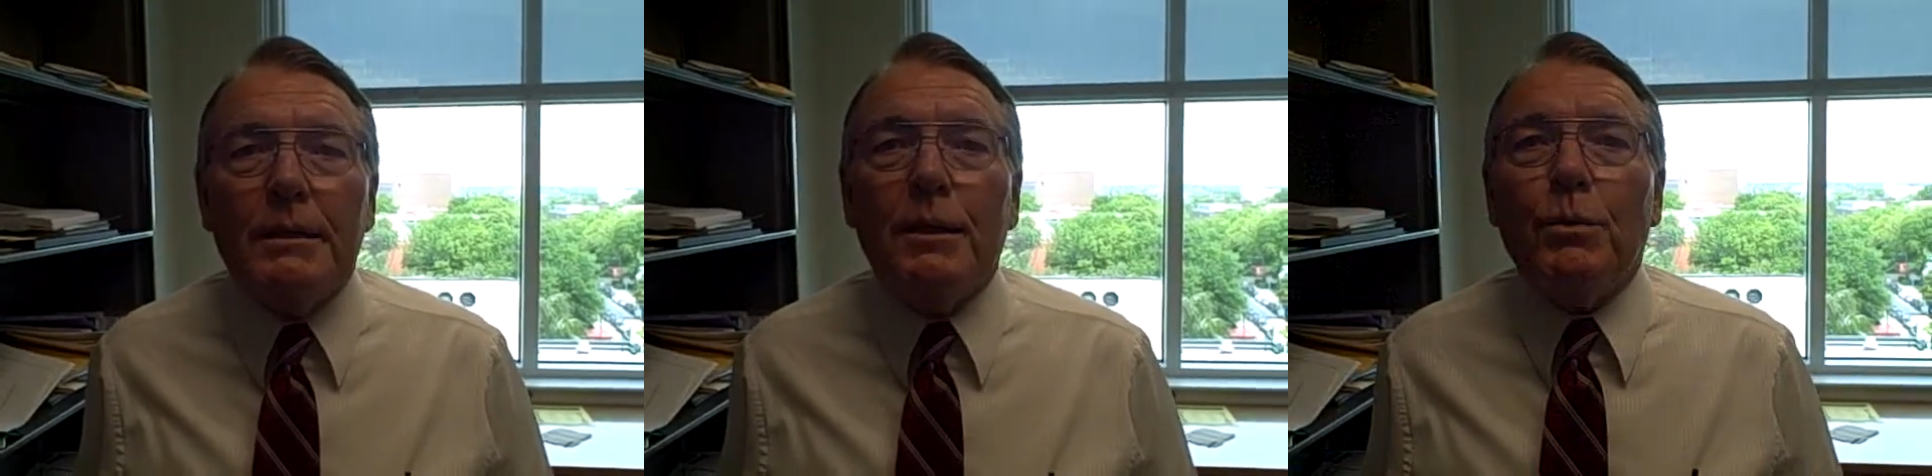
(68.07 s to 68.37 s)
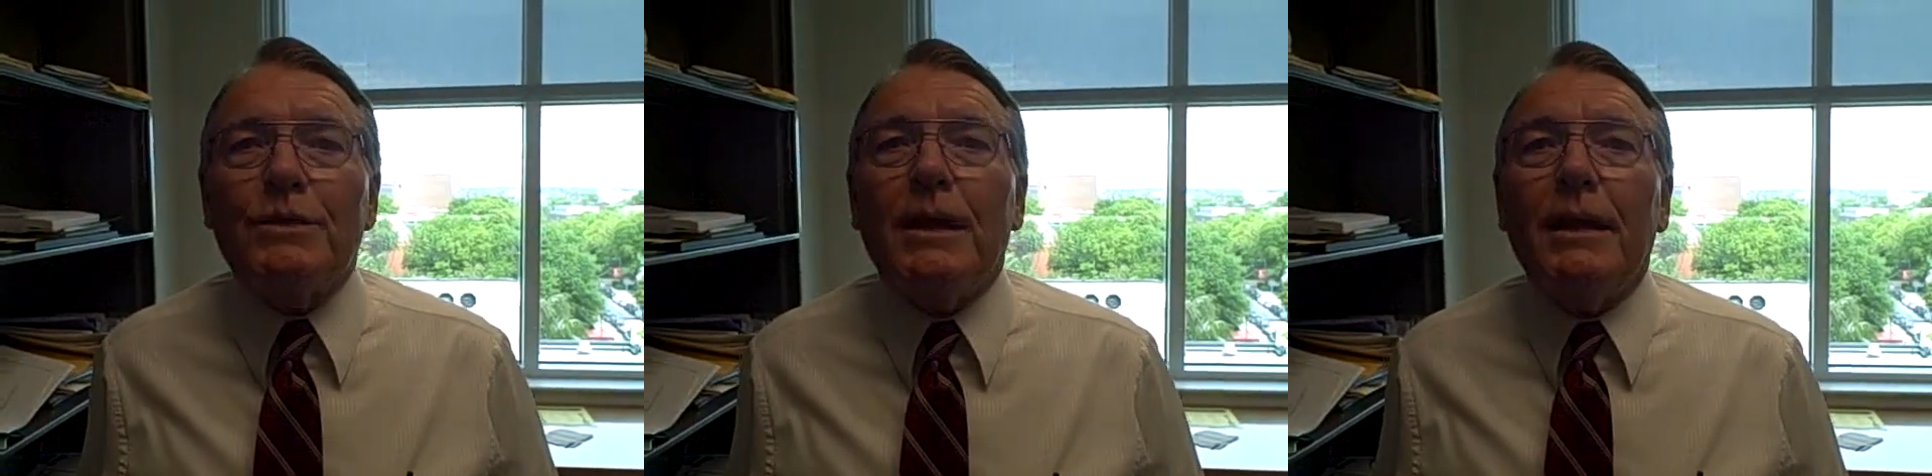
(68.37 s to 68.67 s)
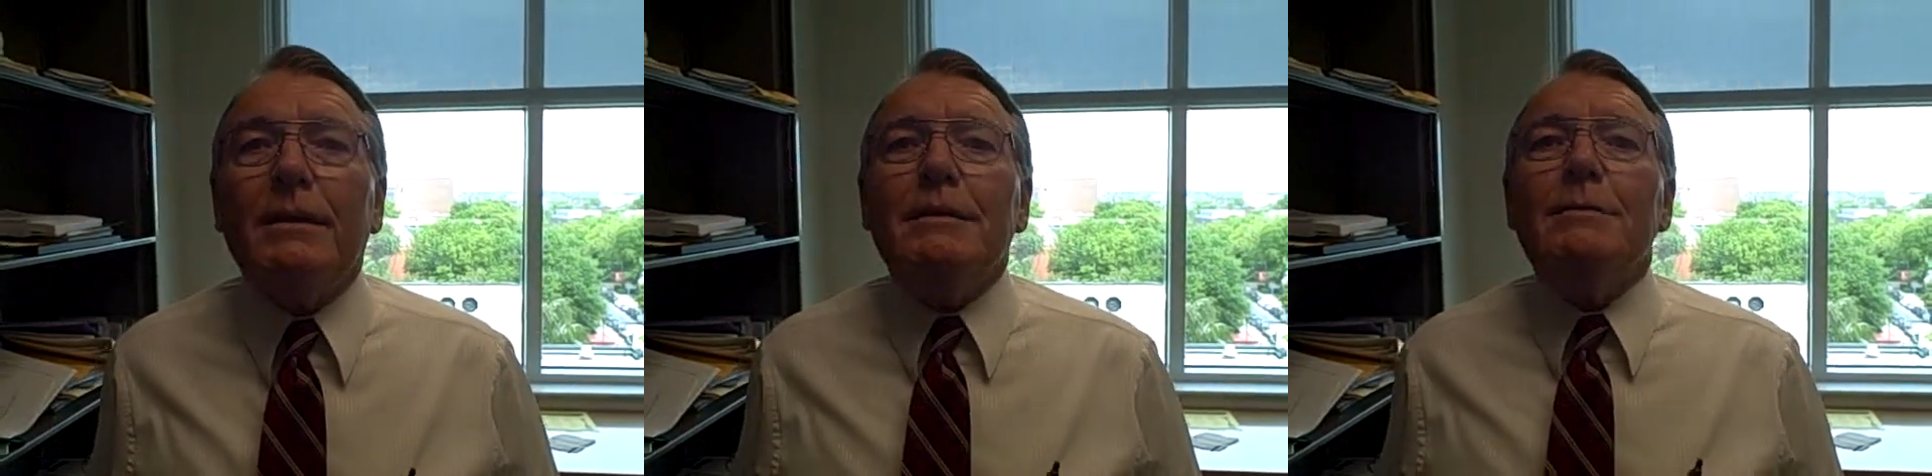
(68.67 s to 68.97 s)
In other words, I'd
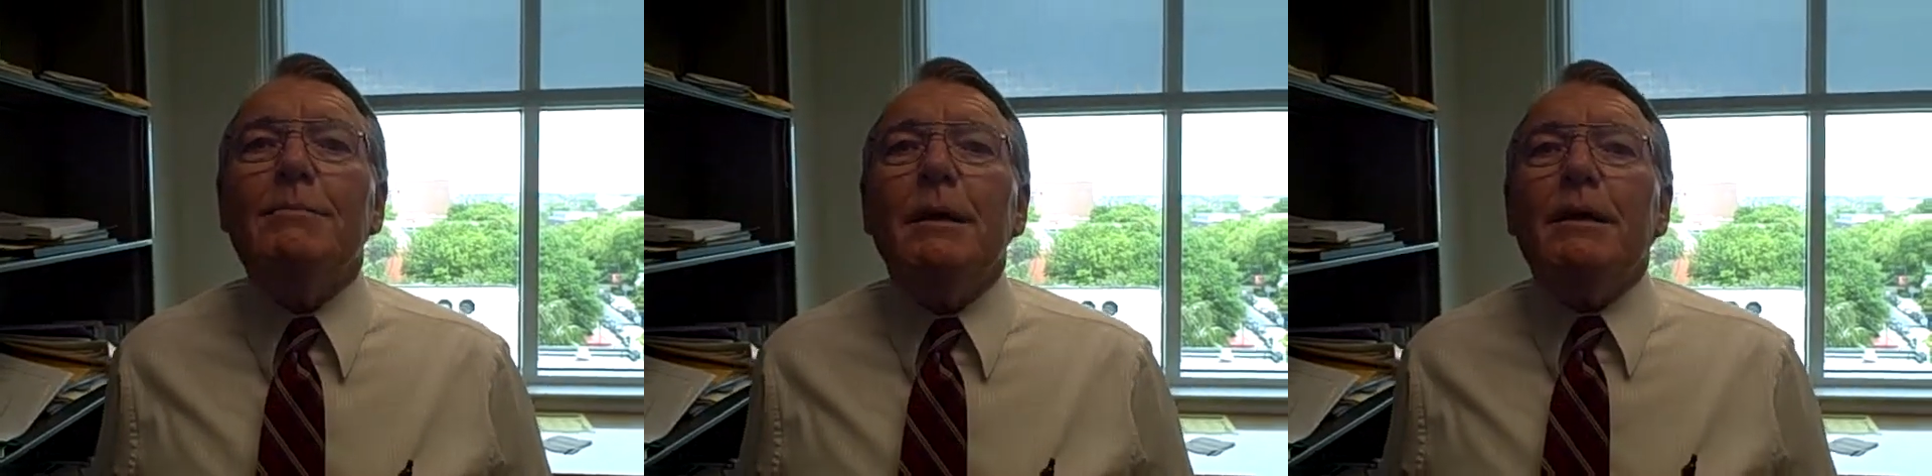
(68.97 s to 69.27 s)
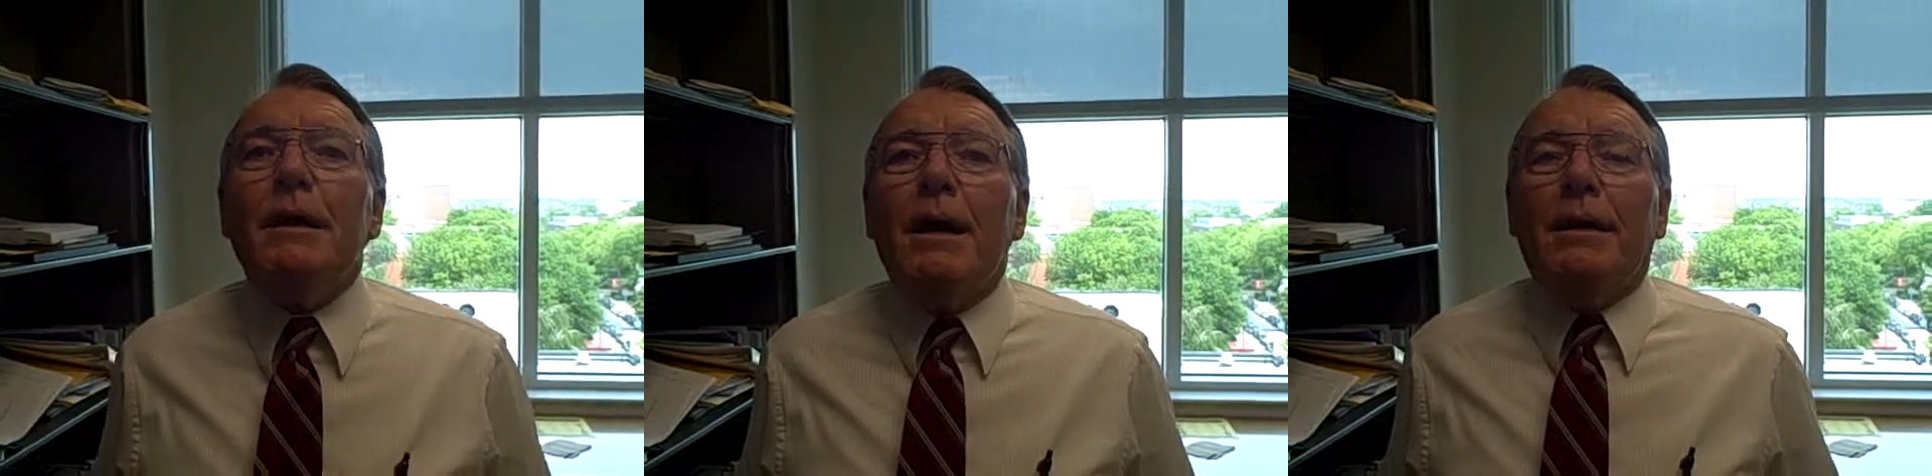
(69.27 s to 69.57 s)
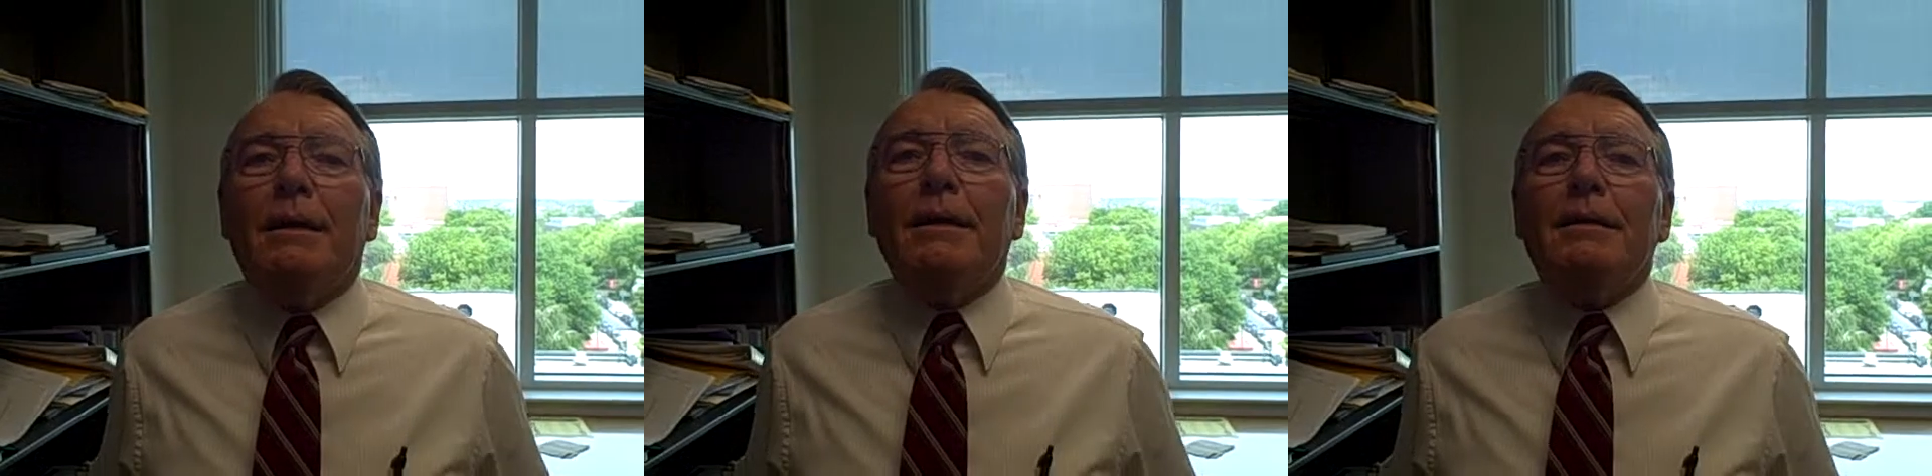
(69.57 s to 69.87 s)
like to
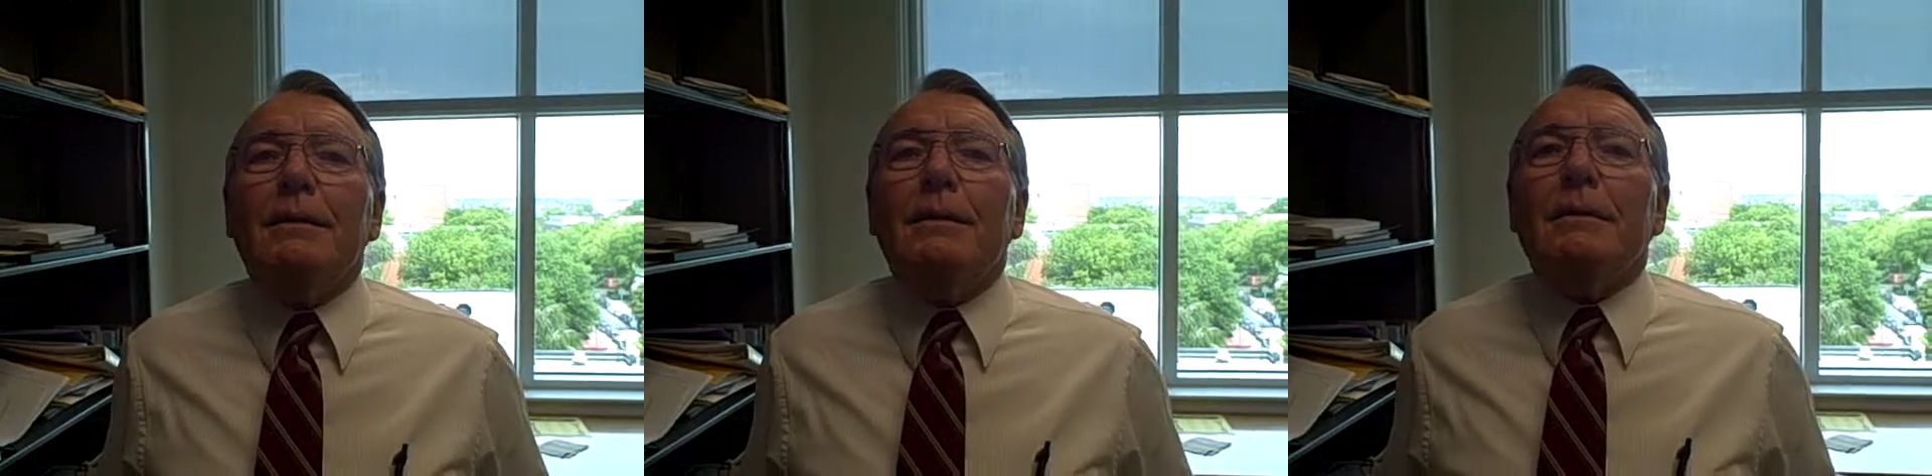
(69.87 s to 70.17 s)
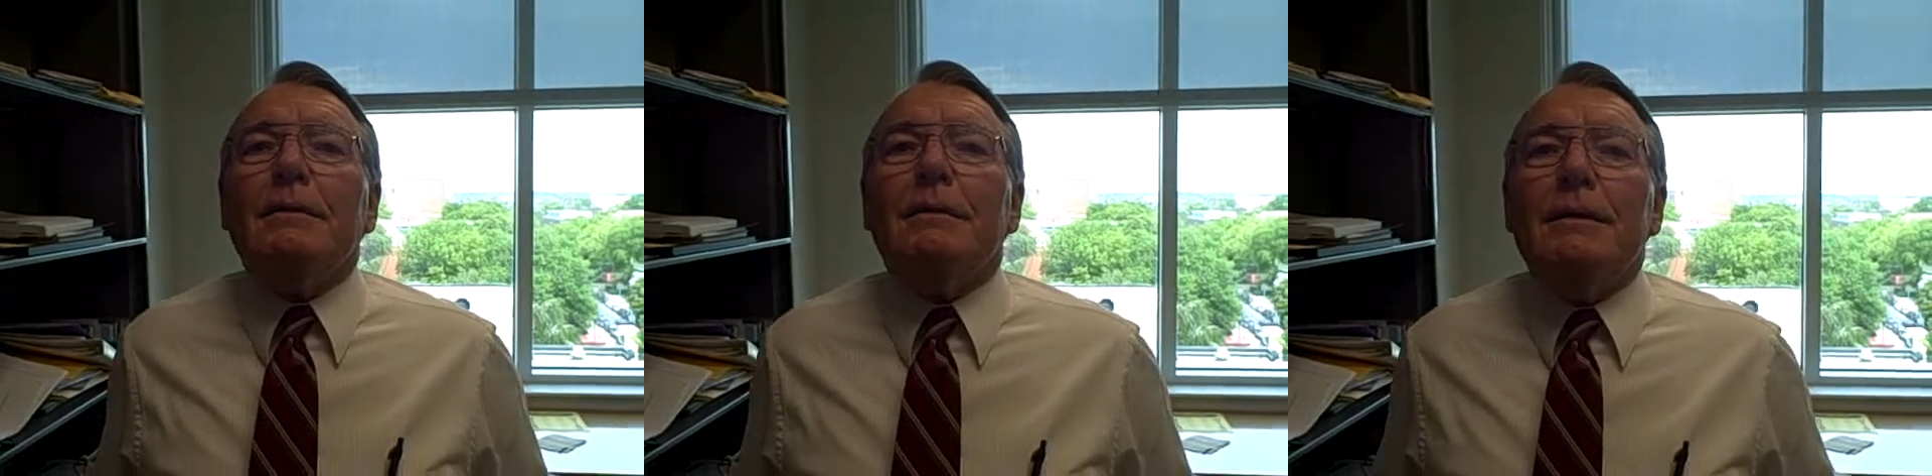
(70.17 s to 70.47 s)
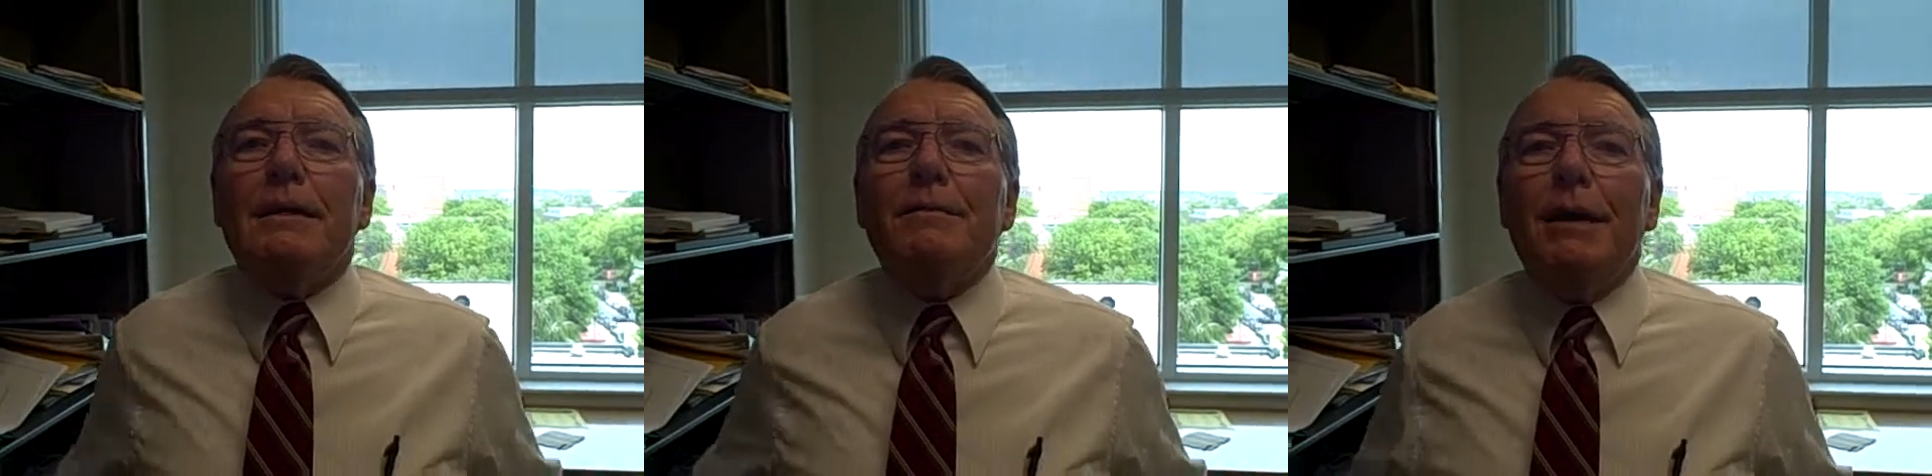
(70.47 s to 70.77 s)

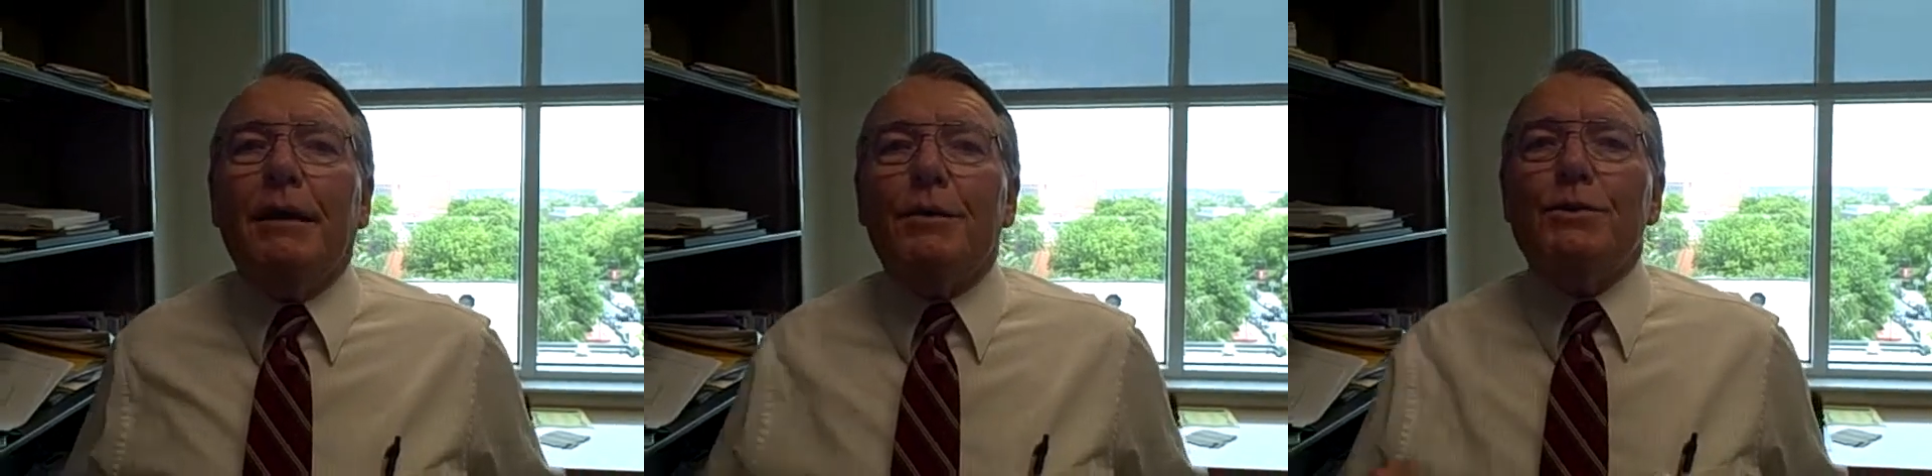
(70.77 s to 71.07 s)
email